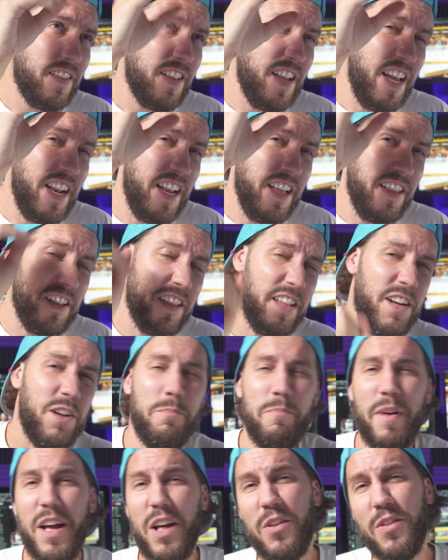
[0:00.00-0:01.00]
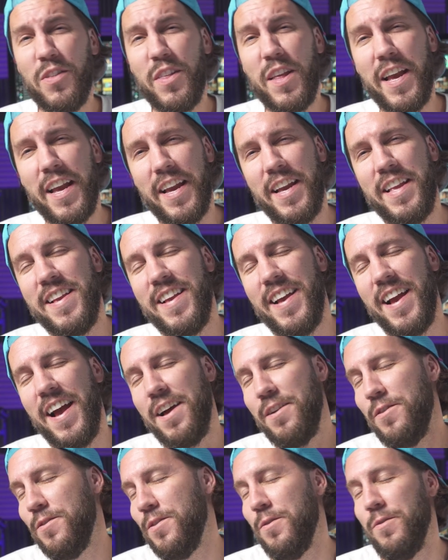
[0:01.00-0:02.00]
hitting the little bell thing, I
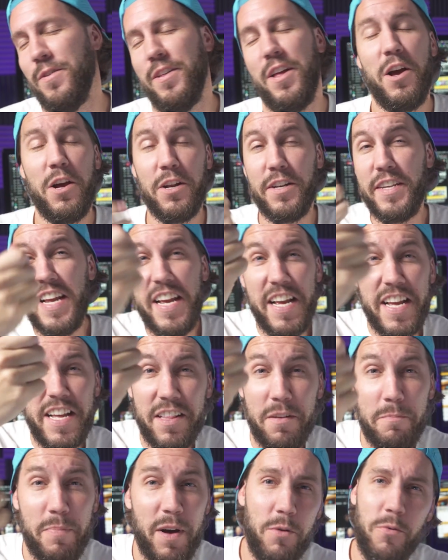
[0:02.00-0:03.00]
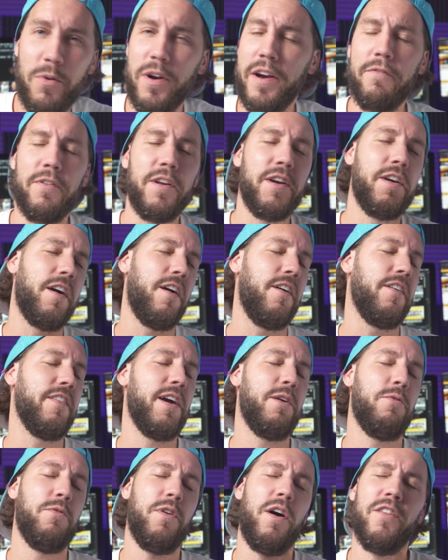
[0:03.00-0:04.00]
don't know, dinging the bell, whatever you call
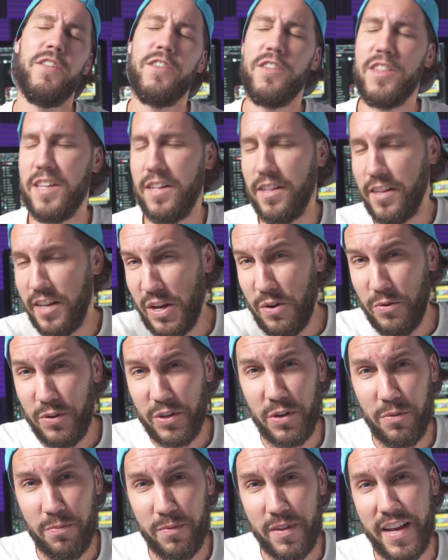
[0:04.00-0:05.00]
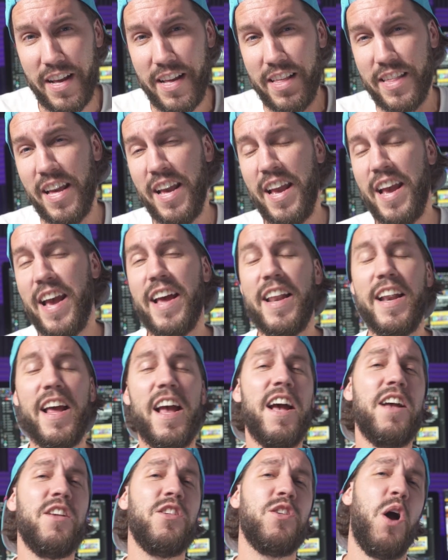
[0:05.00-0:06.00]
that, all the silly YouTube things. And
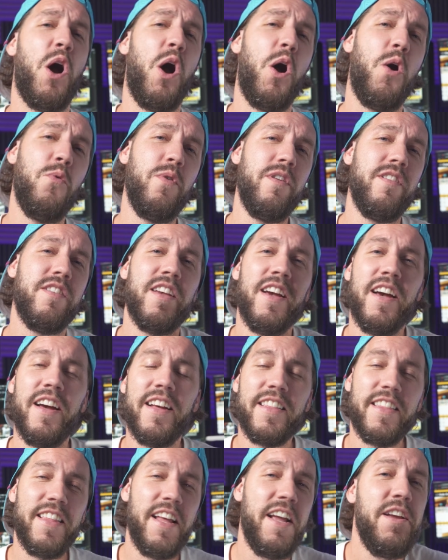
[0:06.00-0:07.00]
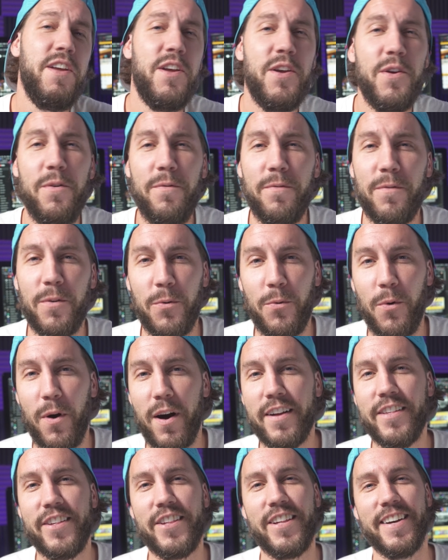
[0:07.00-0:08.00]
as always, thank you for
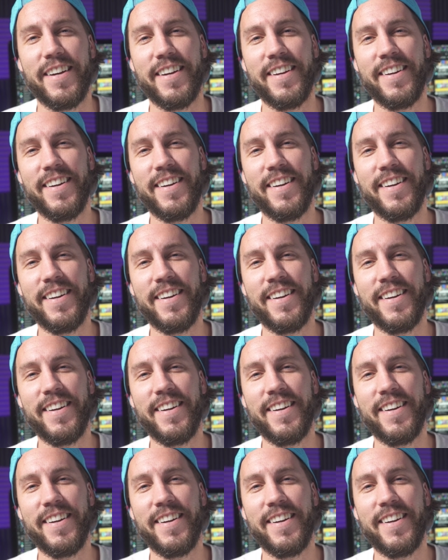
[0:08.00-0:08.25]
watching.